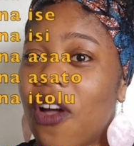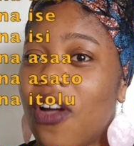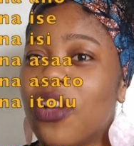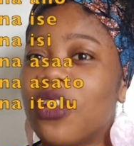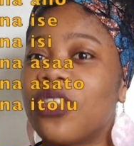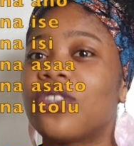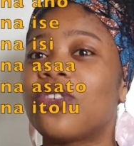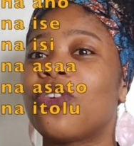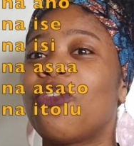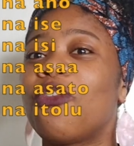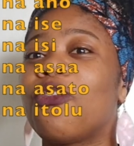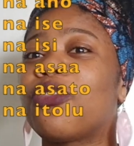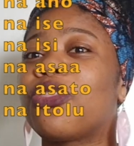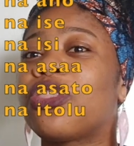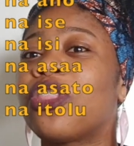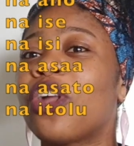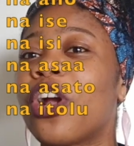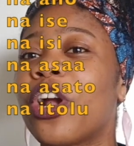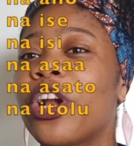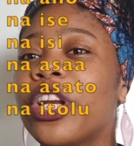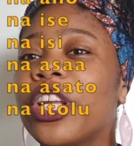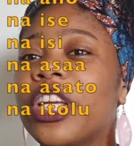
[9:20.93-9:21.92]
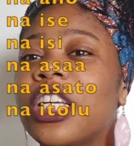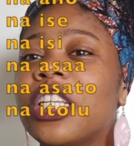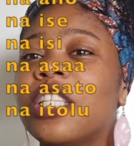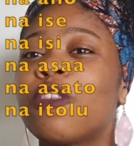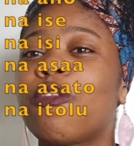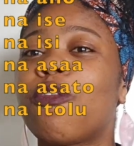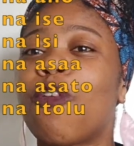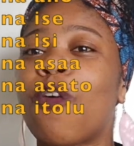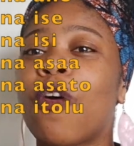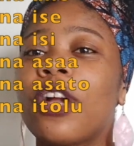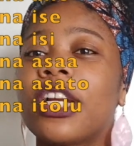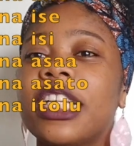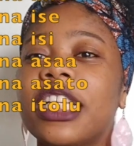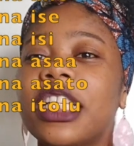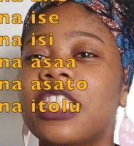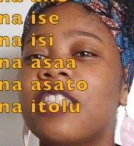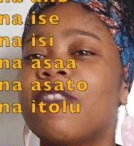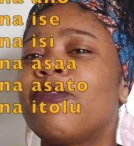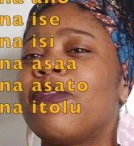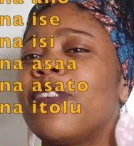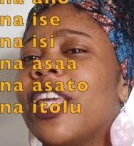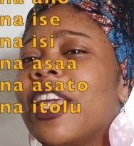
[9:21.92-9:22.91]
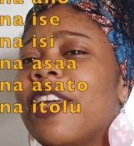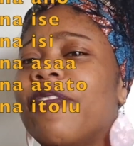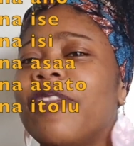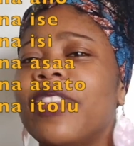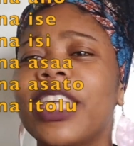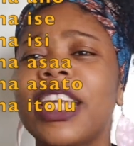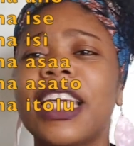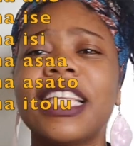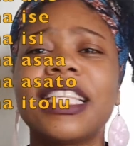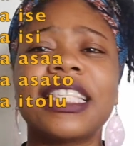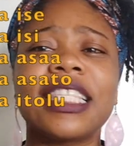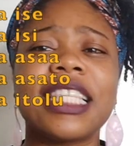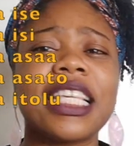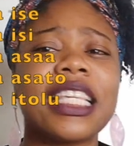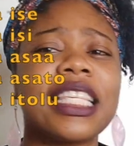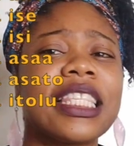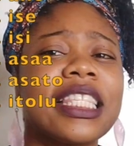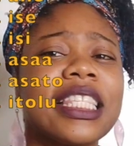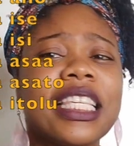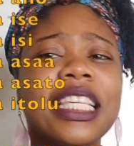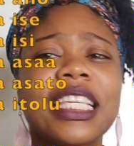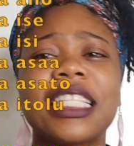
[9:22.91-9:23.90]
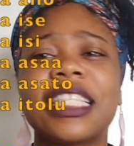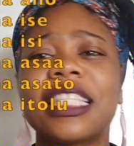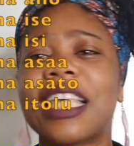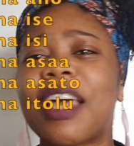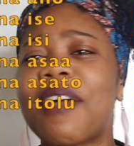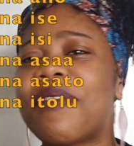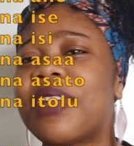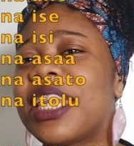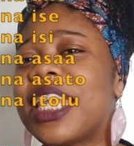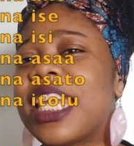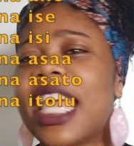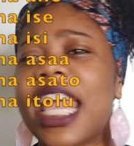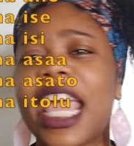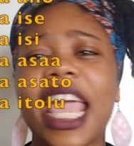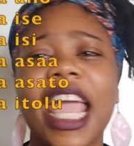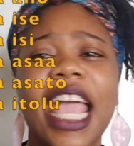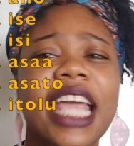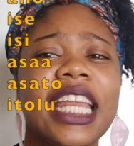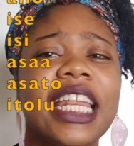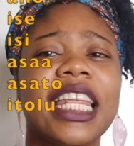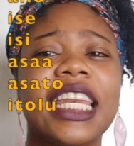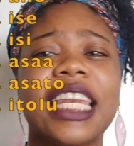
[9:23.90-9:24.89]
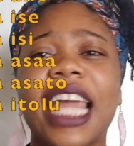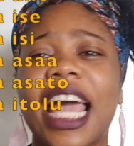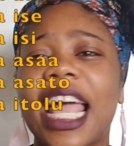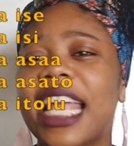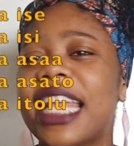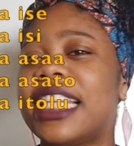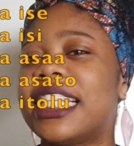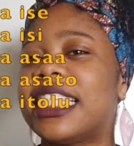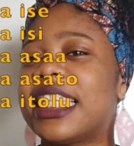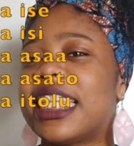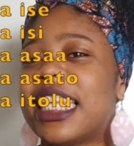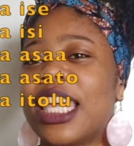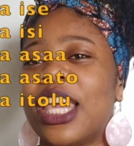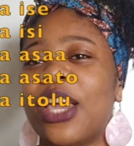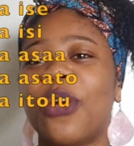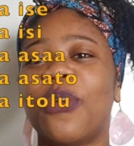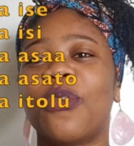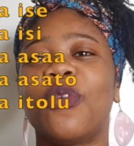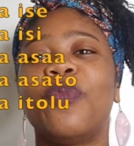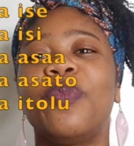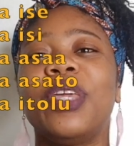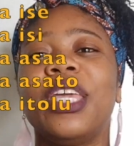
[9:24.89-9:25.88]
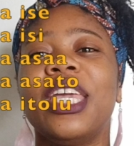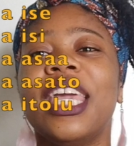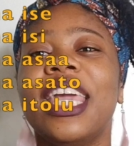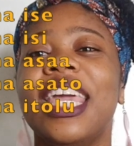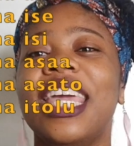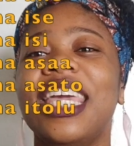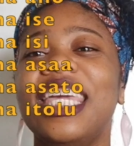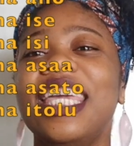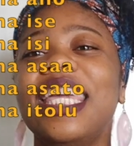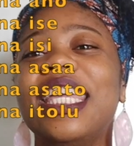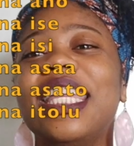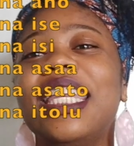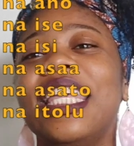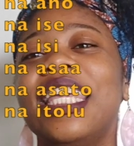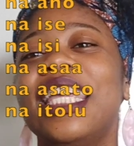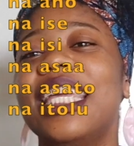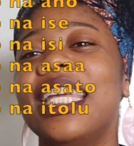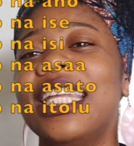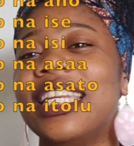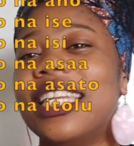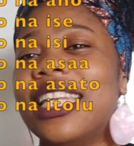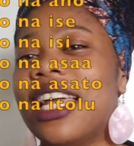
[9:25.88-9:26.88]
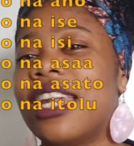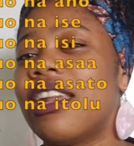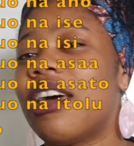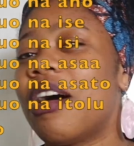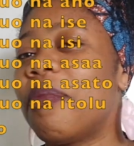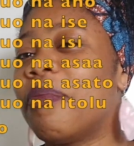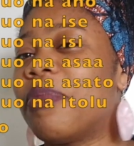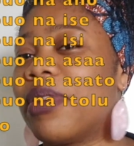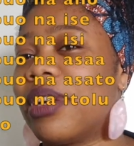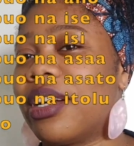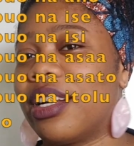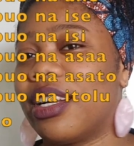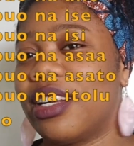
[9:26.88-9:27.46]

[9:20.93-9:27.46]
So 30s, 40s, 50s, 60s, 70s, 80s, 90s will be iri, the number.